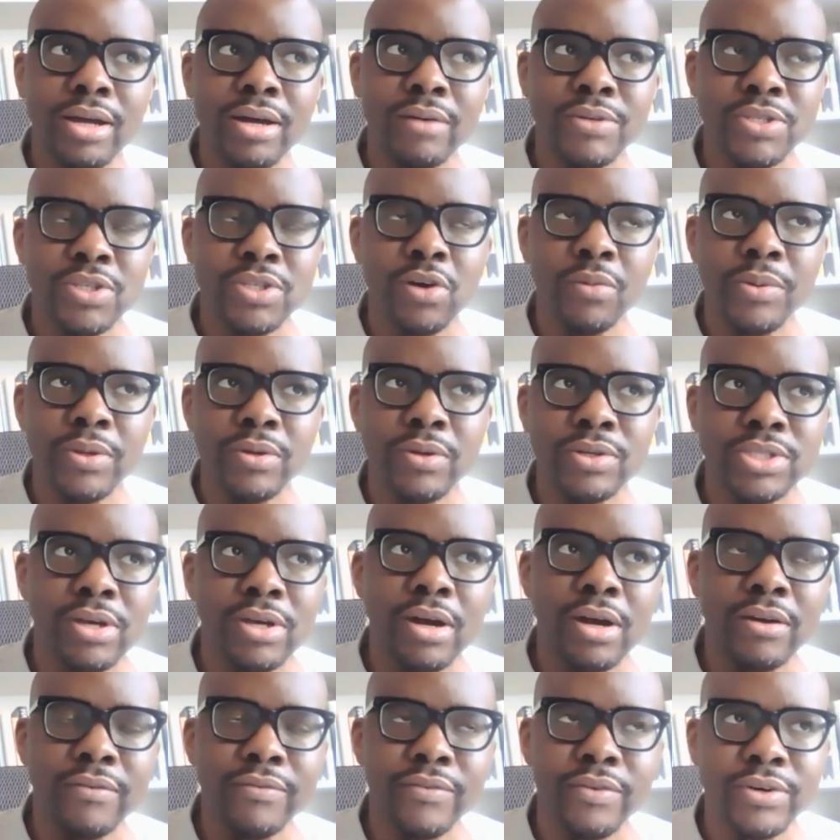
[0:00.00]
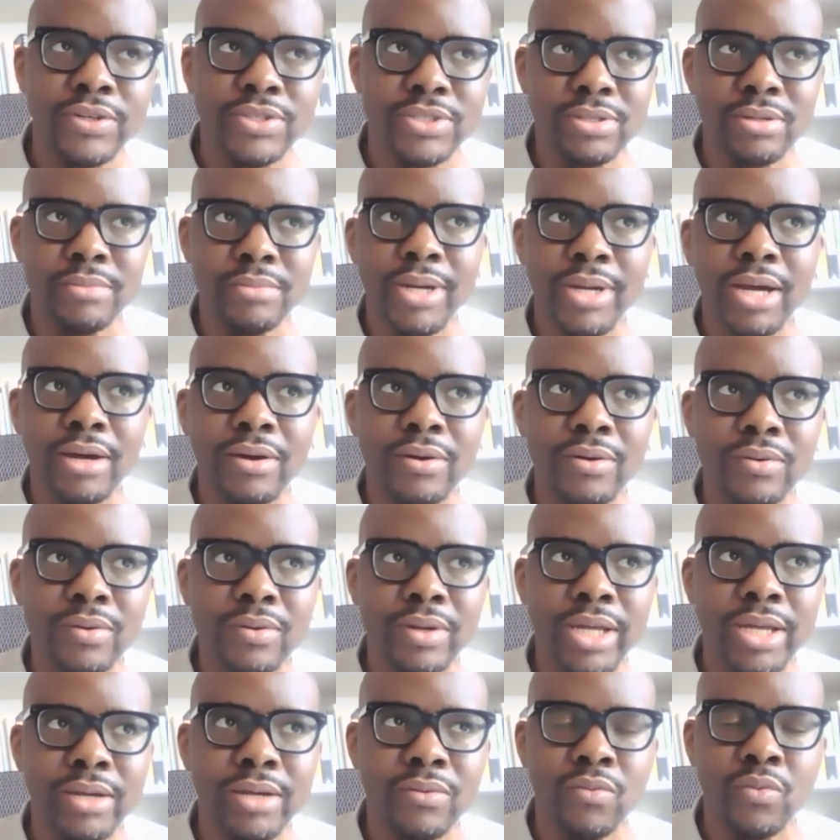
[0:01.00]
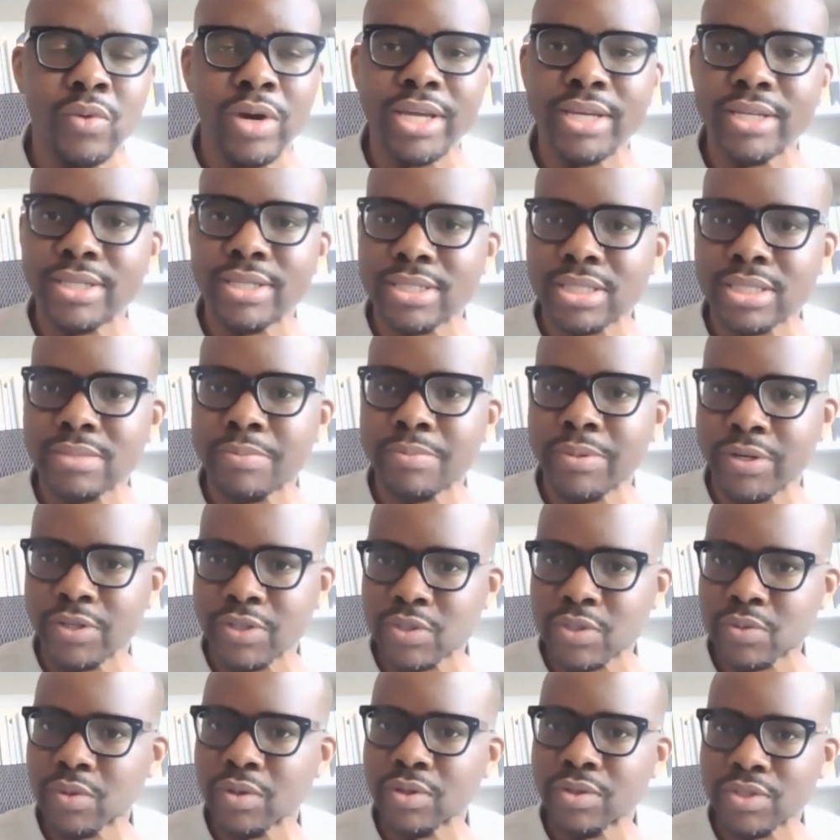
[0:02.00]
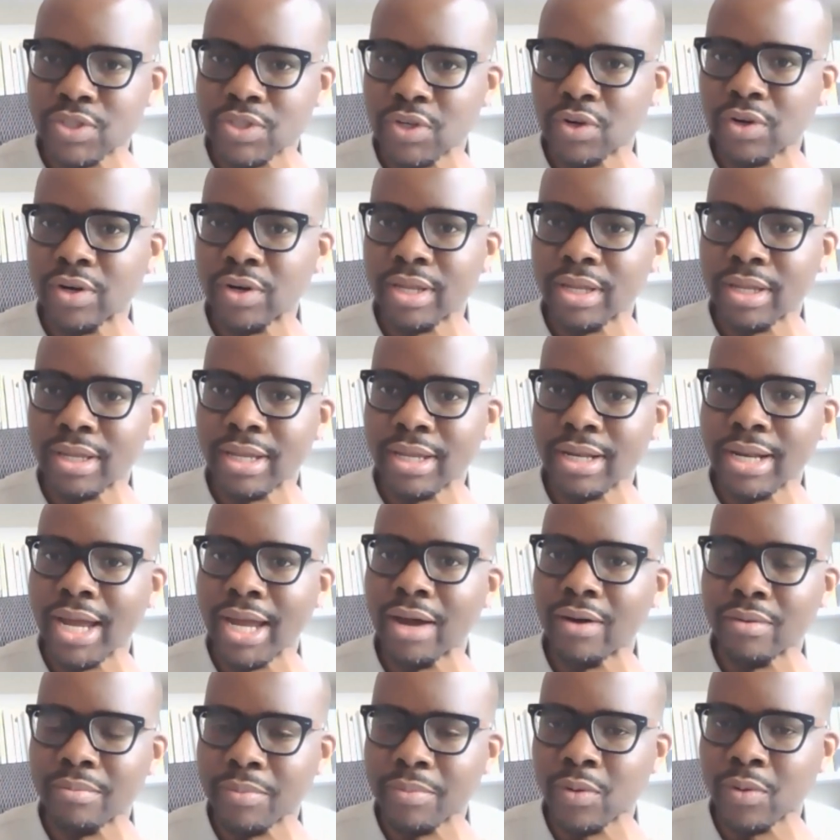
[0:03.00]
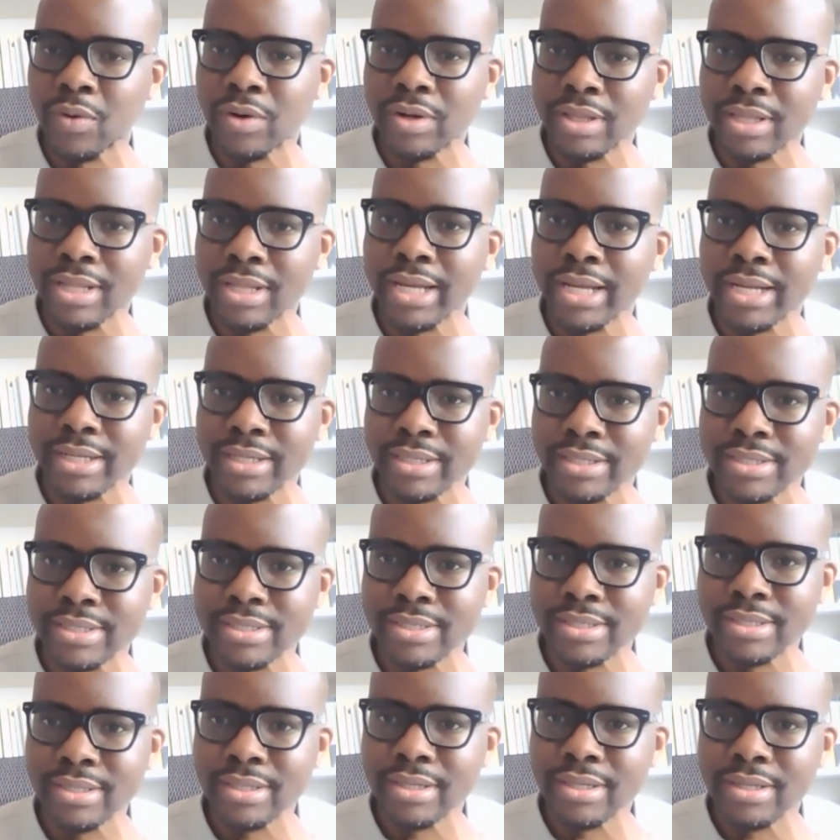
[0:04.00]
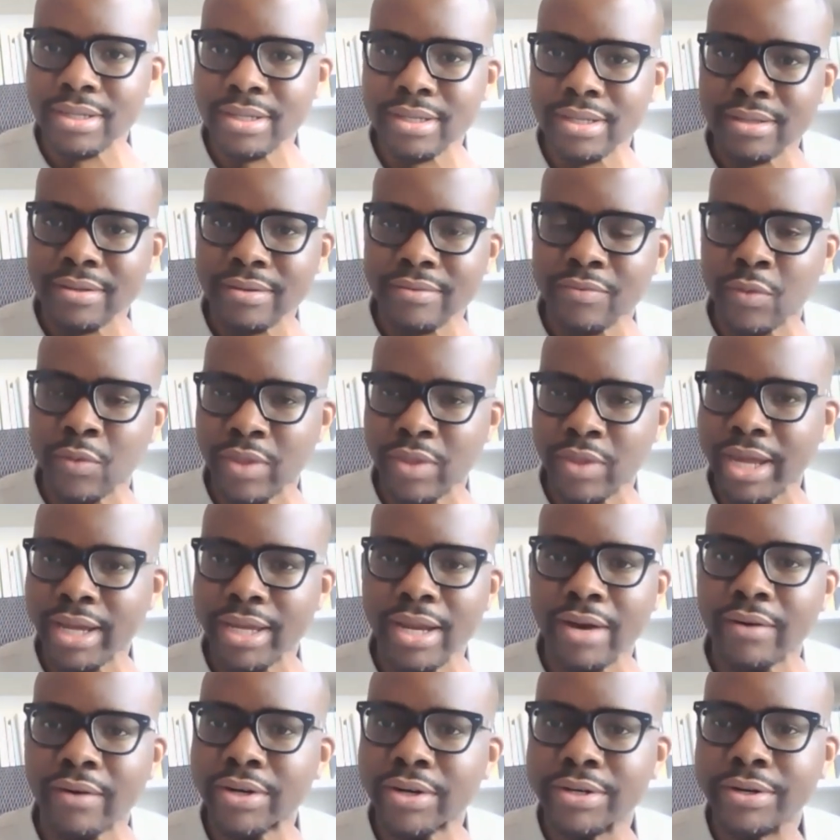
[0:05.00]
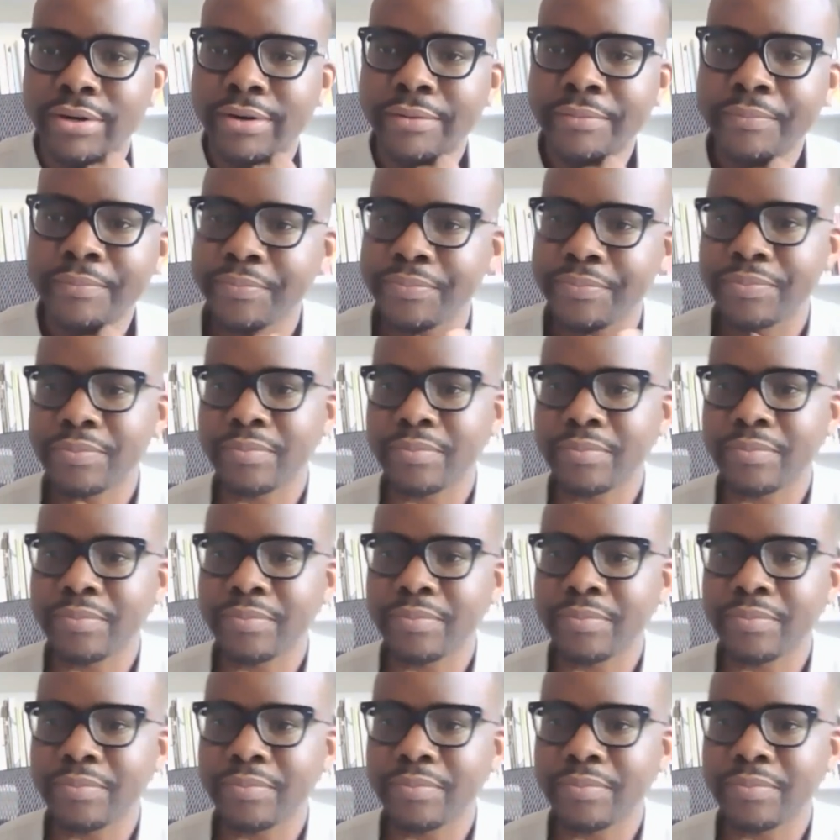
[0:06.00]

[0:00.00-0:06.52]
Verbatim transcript: I was hoping you could talk first about like race spiritual journey and how important that is for that character.